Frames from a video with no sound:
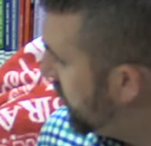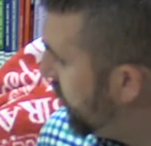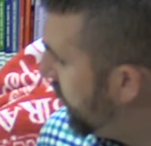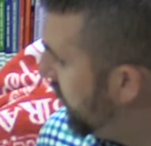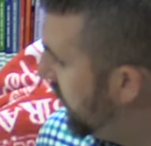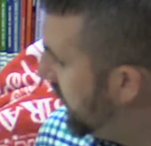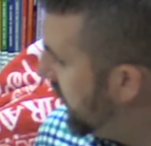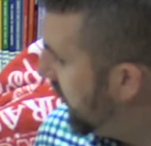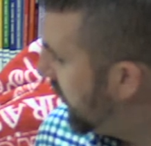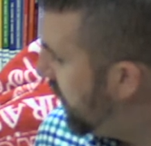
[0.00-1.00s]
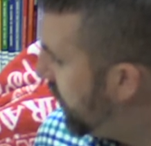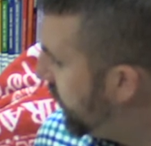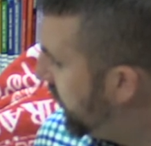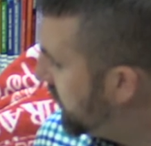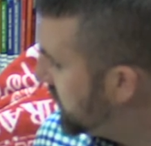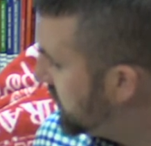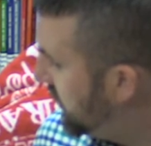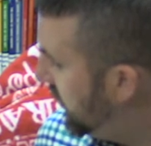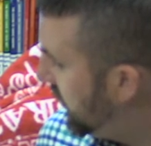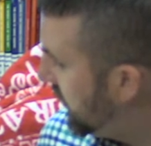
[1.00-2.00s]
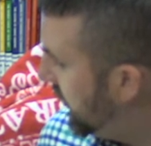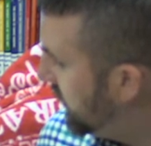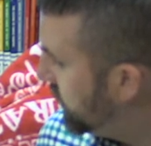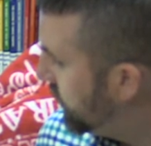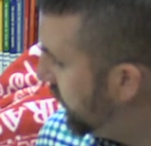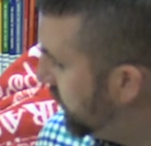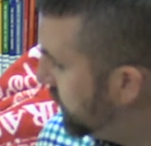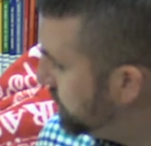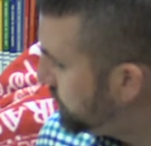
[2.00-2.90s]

door, along with a stick and a drill.